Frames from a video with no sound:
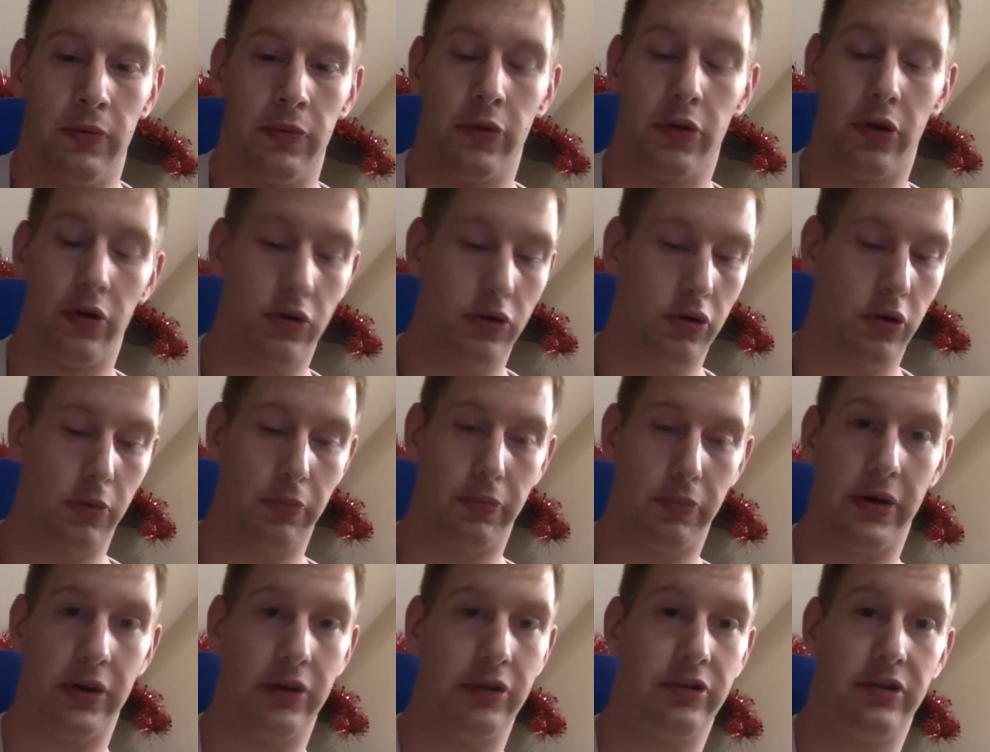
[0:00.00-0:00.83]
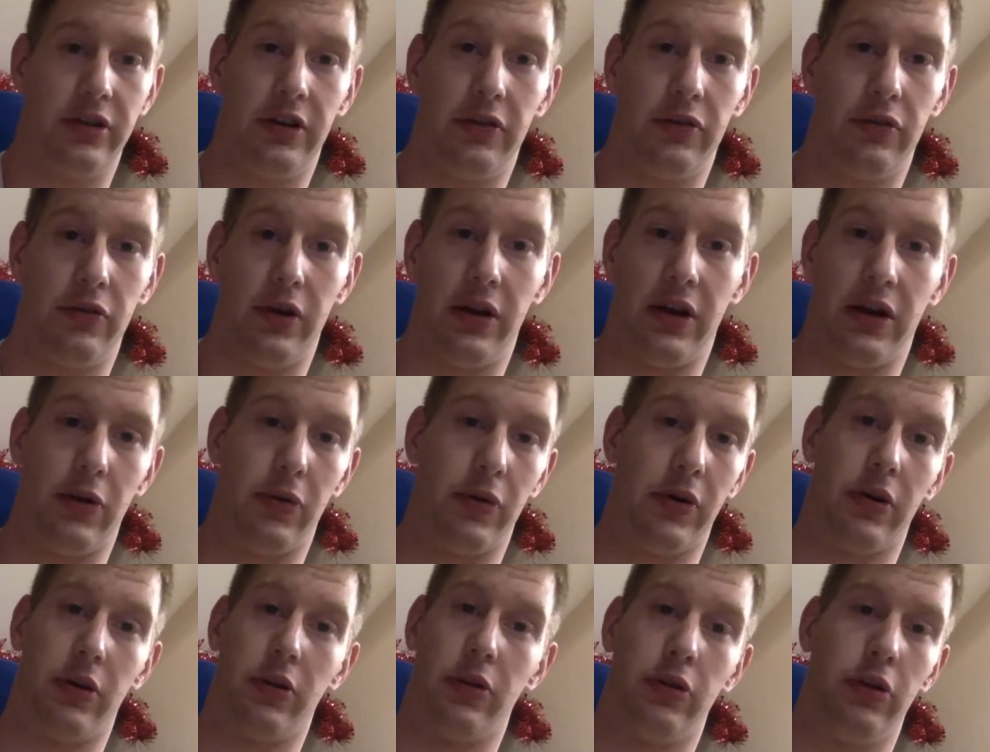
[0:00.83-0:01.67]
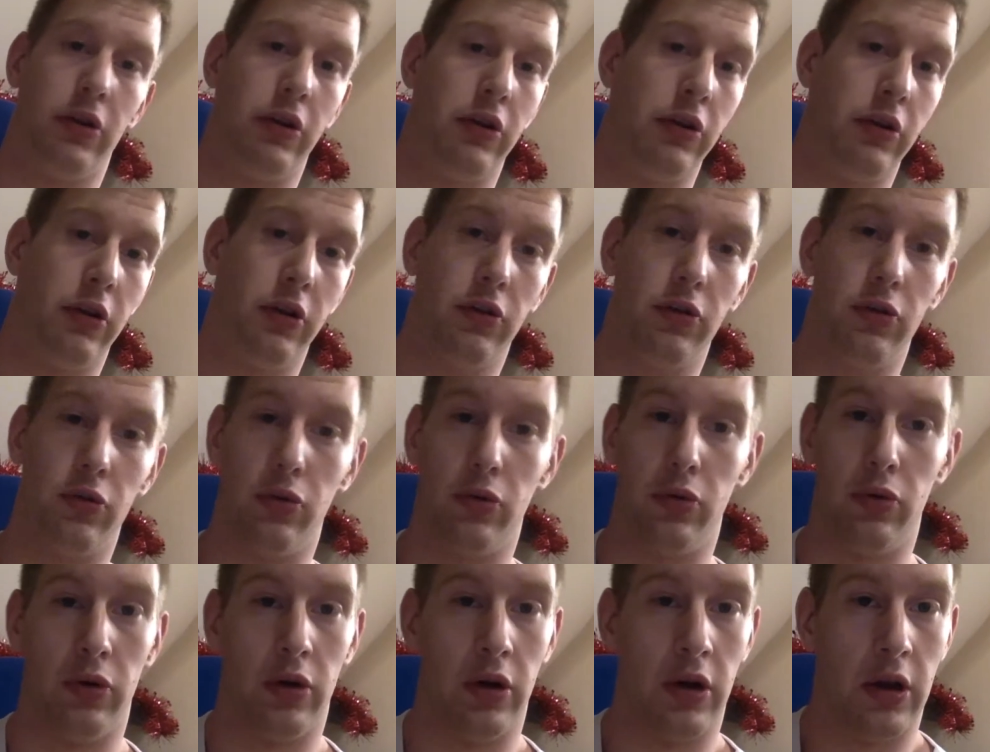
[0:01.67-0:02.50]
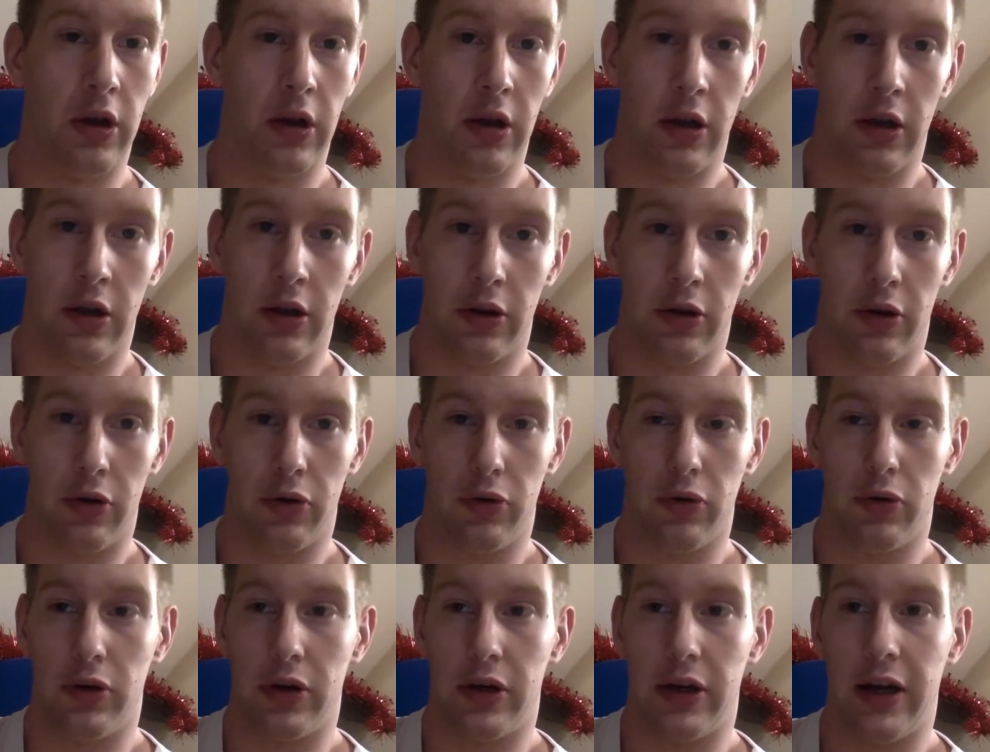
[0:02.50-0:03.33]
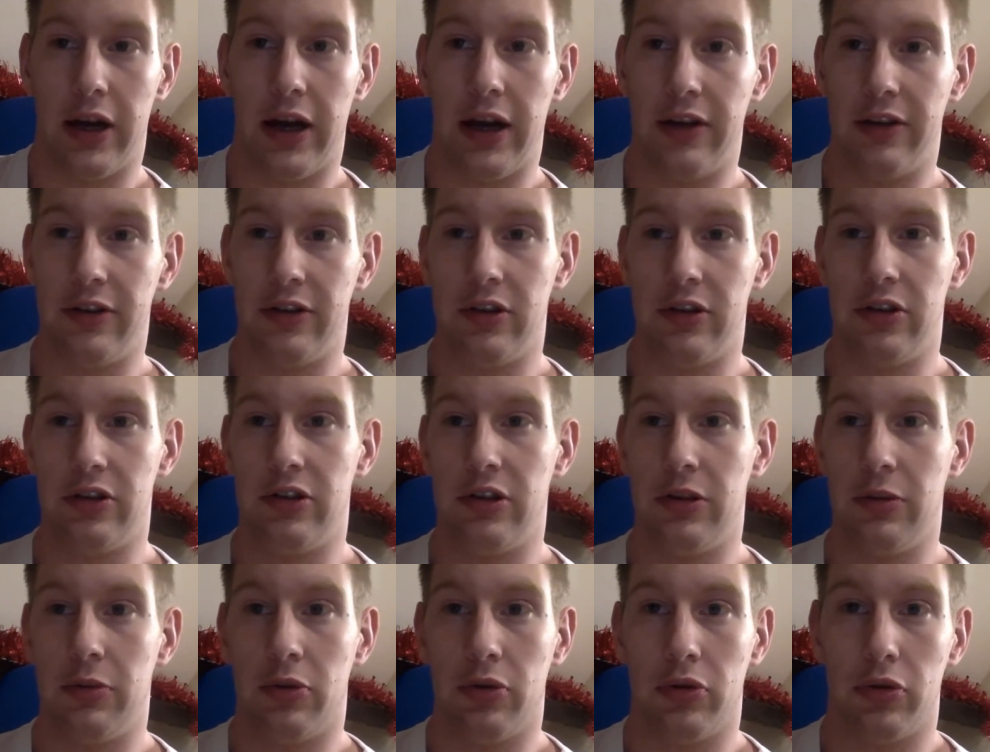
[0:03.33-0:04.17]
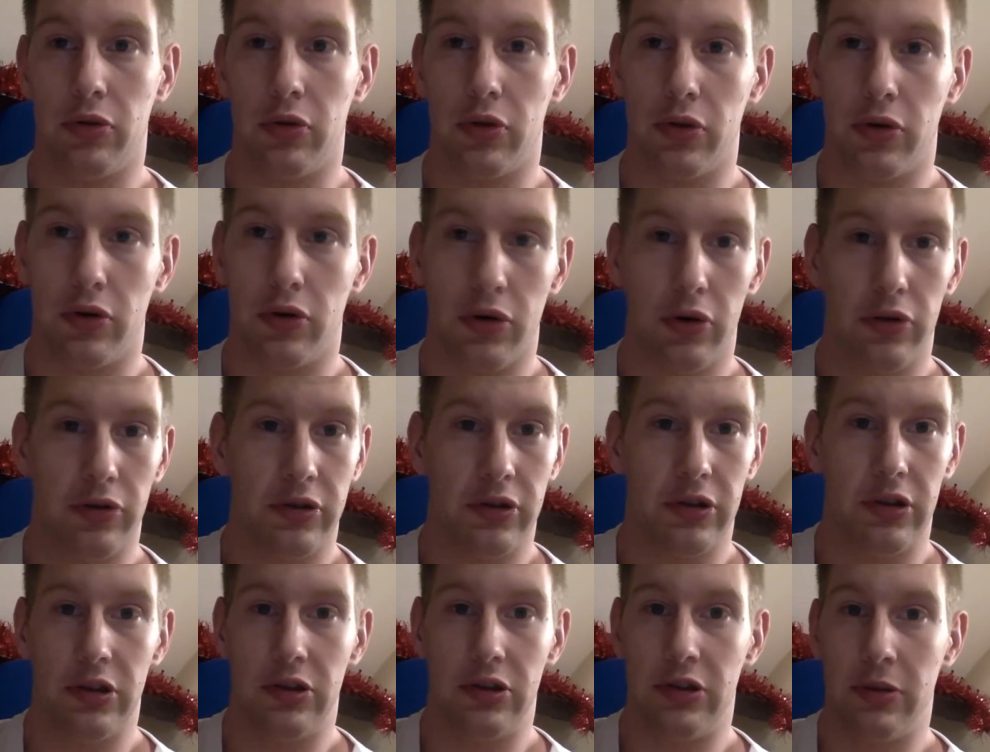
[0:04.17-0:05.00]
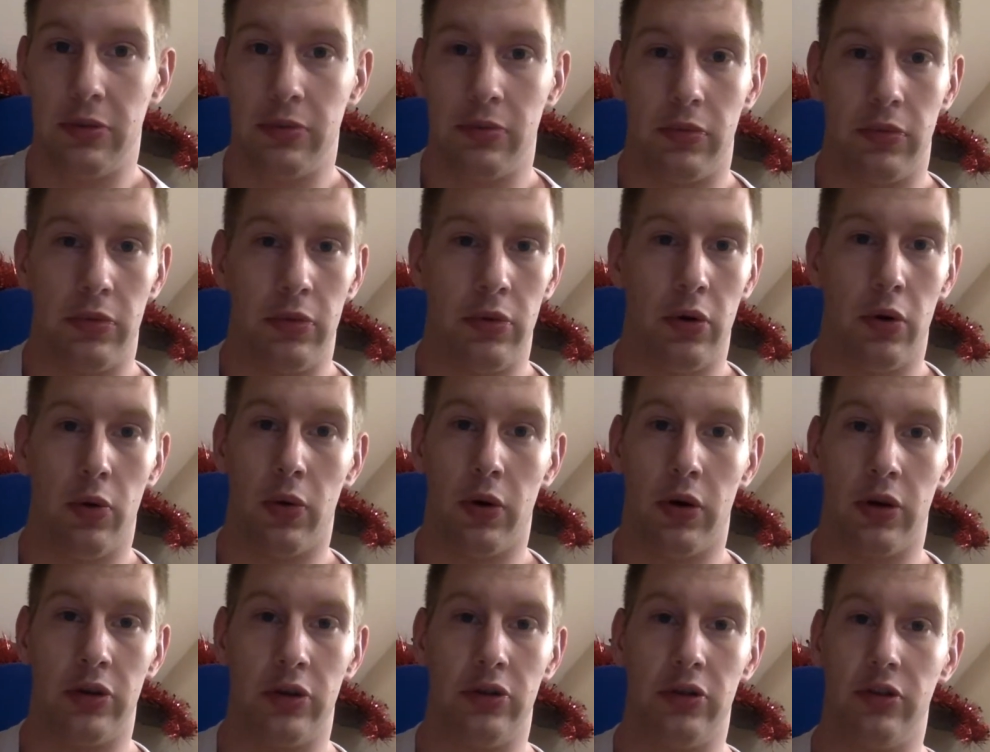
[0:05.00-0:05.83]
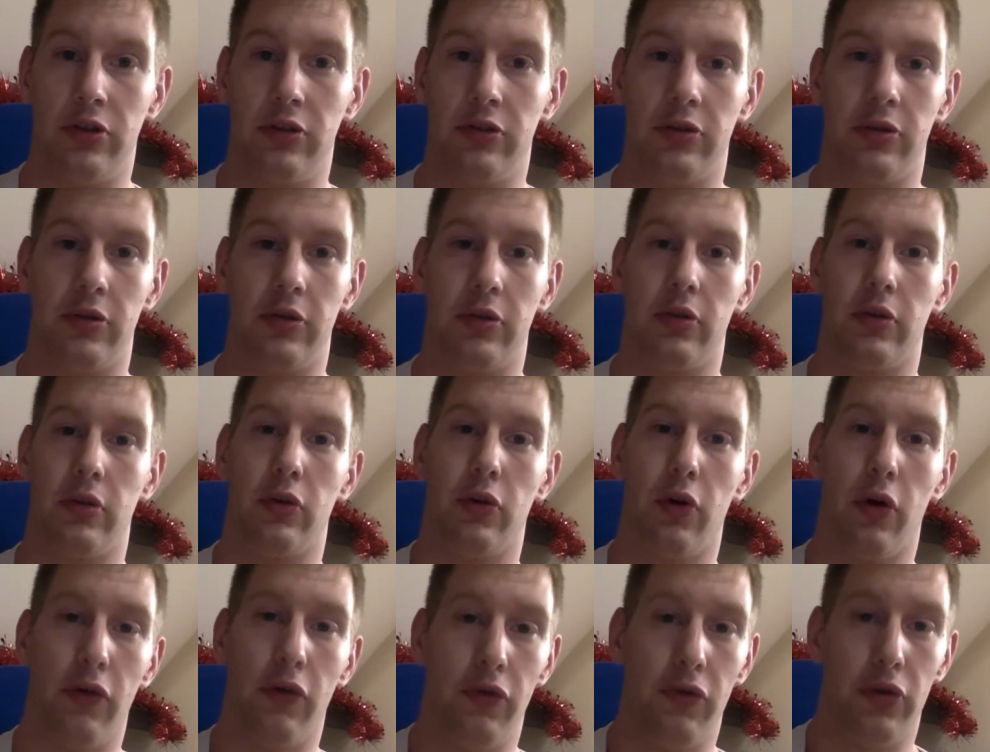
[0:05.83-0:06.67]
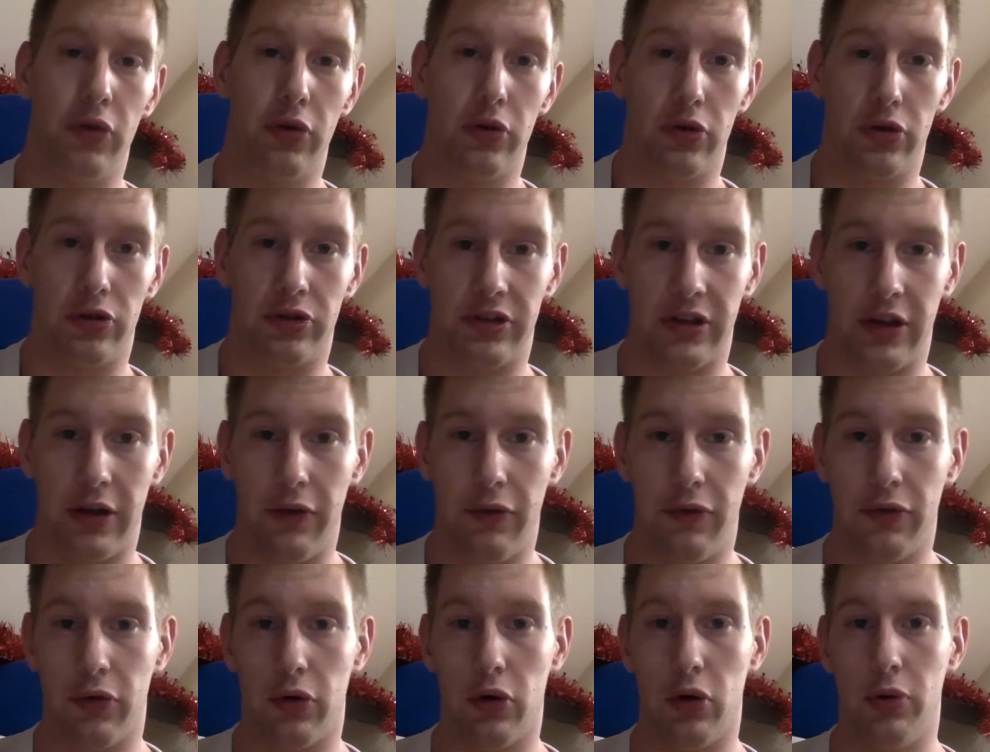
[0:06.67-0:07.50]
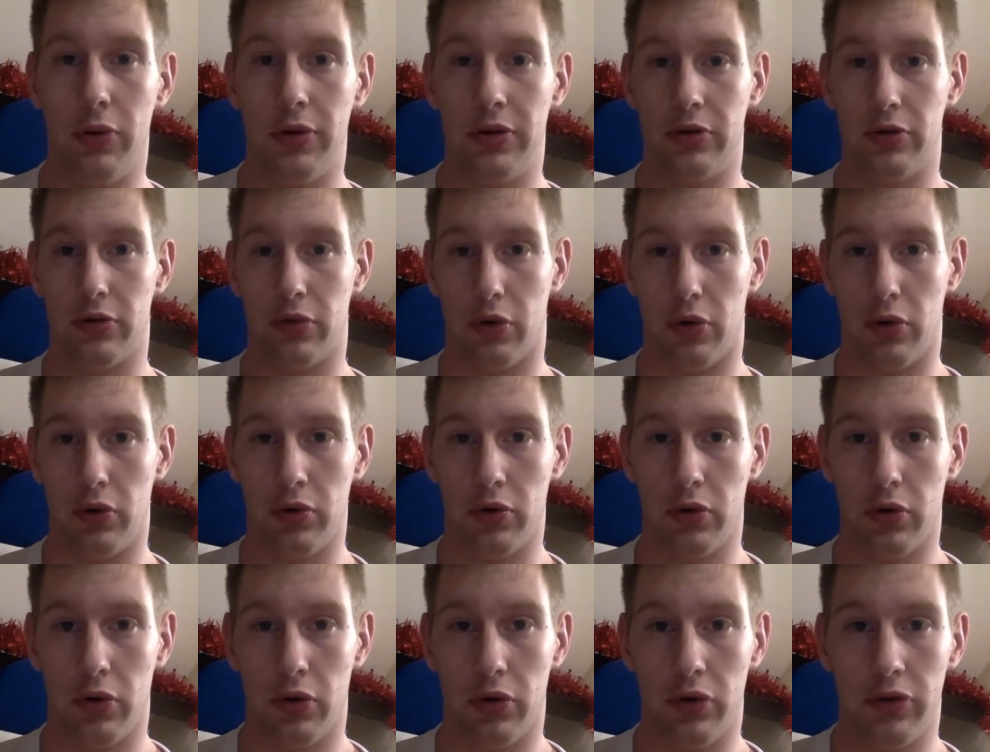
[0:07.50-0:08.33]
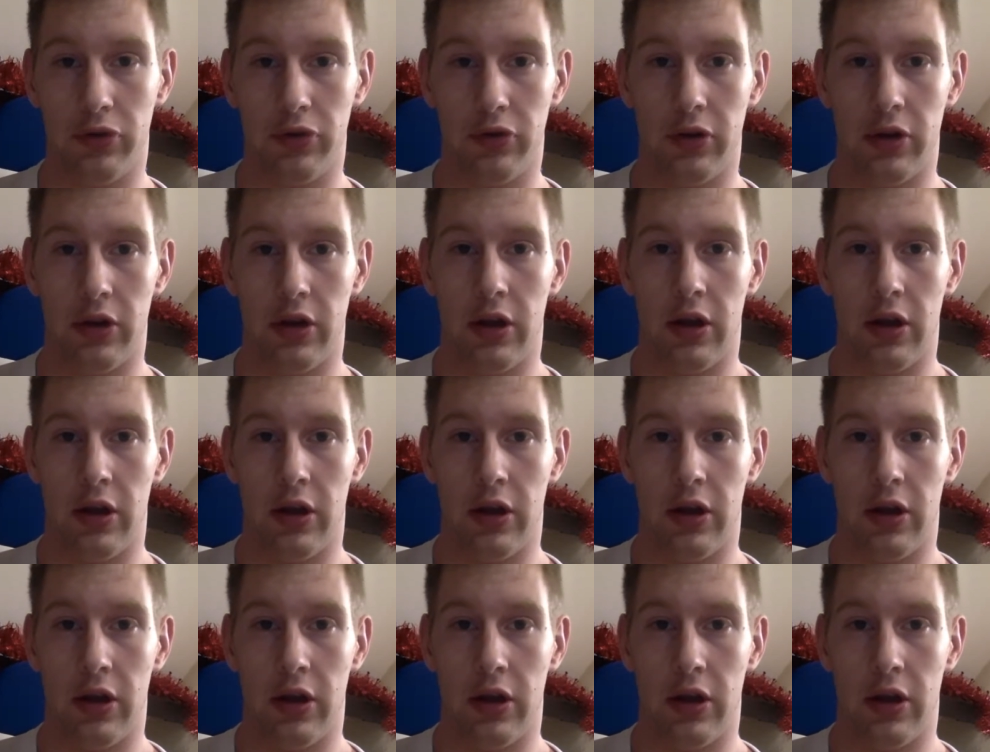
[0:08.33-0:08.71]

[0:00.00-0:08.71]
Don't compare yourself to anyone. Not not to not to the guys in the gym, not to the girls in the gym. No one. Just go for yourself. Go with your own goals.